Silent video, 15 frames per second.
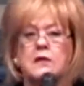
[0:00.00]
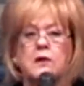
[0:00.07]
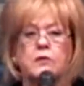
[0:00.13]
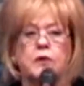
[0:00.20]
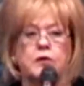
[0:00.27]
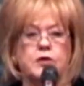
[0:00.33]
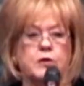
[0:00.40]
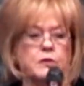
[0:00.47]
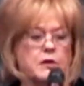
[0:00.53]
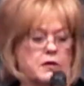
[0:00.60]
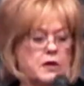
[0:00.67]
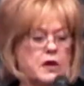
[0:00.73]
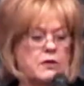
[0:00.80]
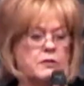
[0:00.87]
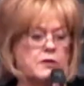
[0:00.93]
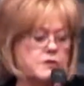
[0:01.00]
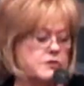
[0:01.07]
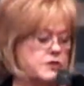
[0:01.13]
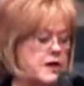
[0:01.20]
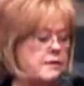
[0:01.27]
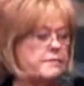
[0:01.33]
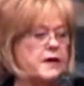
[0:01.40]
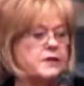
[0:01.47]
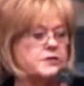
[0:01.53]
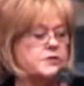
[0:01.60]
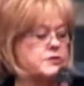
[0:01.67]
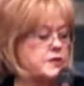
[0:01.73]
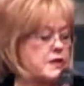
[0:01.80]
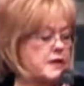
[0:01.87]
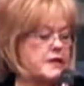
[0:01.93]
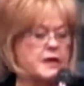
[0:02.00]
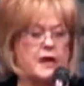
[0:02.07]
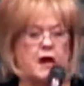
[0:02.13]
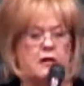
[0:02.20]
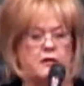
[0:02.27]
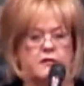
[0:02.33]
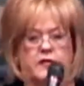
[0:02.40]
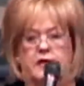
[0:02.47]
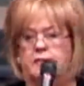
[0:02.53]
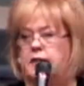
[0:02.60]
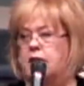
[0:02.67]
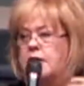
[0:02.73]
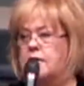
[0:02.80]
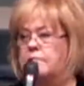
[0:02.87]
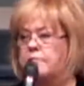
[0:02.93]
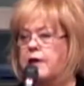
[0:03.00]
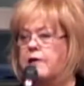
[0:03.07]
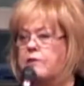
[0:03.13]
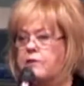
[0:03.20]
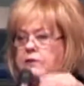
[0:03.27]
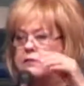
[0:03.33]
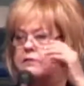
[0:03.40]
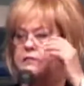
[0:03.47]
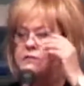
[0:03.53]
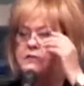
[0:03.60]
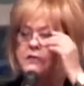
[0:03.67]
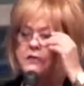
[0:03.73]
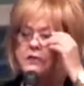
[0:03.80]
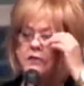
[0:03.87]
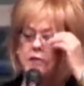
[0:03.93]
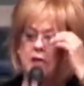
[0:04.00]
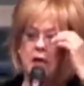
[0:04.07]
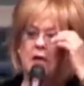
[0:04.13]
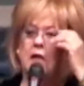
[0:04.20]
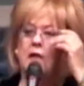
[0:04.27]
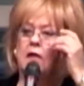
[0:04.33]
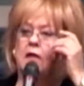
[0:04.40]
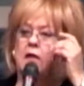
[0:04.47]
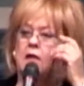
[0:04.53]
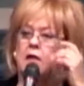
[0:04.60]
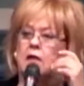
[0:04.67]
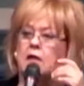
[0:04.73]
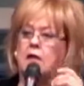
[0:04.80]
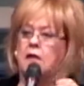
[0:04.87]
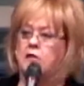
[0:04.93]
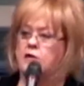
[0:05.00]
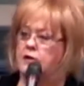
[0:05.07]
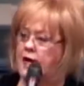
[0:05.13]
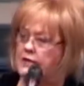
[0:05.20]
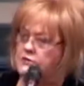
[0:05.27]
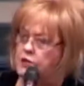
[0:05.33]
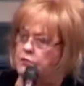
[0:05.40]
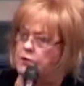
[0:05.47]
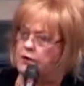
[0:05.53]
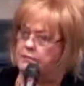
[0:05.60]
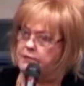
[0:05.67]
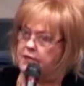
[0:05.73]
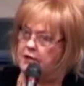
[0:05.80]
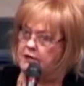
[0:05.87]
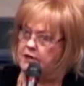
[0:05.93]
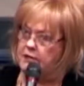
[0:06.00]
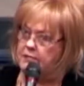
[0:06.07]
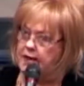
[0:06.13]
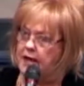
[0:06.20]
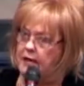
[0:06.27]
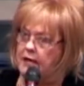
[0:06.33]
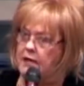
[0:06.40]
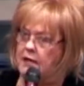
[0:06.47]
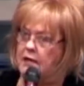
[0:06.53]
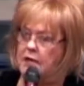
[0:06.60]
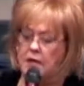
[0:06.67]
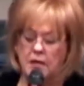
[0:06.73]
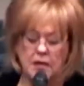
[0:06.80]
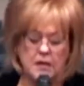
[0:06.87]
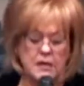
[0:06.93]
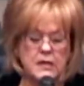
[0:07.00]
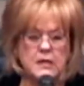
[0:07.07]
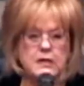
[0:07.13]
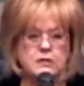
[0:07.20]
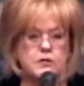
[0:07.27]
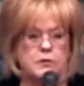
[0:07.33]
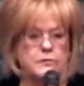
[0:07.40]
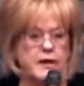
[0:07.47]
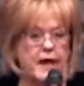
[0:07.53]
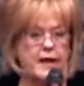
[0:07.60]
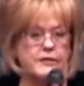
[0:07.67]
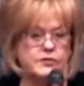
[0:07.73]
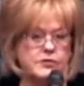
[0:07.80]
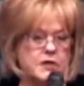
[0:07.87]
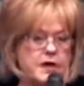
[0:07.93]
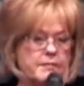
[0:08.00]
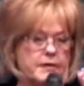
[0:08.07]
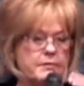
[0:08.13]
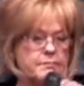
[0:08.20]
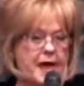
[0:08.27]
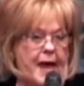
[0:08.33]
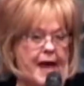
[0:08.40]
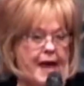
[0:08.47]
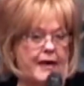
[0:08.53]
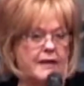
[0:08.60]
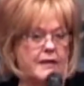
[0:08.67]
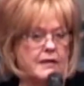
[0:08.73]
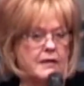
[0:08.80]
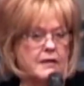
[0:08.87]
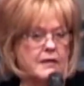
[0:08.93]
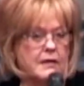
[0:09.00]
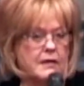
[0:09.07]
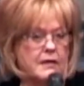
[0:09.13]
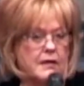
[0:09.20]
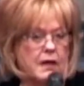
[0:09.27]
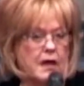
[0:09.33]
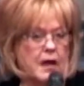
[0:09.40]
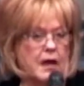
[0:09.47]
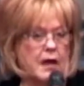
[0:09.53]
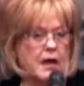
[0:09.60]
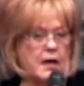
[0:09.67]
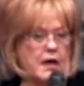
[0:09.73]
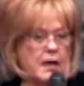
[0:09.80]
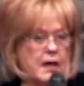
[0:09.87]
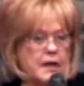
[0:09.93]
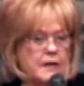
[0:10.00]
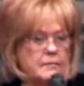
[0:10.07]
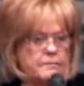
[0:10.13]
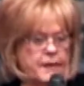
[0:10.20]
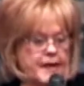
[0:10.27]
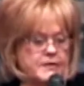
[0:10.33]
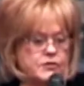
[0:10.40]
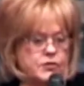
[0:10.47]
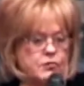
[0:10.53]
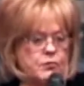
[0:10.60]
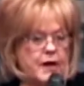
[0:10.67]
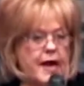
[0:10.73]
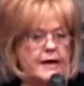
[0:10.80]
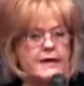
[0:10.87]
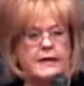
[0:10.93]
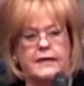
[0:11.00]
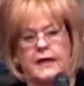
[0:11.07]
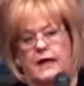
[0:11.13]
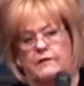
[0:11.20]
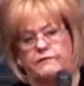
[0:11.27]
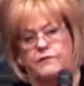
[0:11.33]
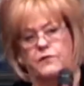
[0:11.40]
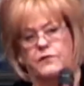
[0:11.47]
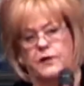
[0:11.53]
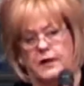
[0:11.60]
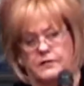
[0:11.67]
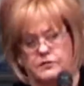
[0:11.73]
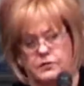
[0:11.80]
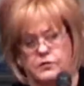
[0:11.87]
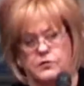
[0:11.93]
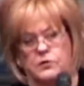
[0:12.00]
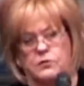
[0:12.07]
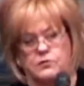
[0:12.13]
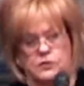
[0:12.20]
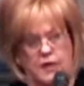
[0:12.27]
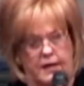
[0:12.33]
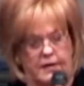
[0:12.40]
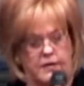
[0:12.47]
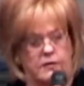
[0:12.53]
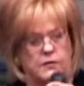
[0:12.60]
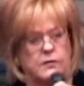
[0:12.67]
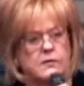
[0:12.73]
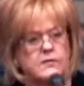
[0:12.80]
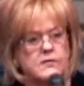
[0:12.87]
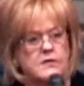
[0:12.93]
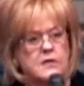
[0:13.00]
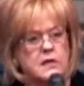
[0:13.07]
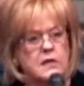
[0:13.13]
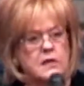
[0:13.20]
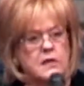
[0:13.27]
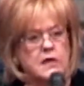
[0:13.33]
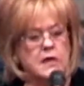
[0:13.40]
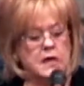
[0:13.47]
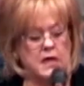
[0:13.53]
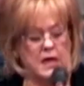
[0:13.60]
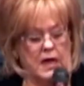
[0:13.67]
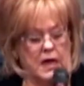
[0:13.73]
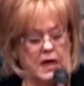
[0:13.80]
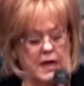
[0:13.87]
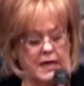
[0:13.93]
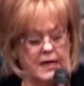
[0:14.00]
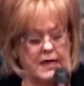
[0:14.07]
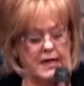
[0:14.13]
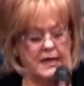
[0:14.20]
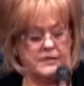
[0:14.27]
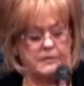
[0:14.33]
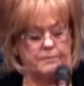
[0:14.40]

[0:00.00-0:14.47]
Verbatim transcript: when you could go to Schambach's tent and all of them and get miracles, couldn't you? You guys know what I'm talking about. So now it's coming back. Pastor Wright in California has a church like yours. He has a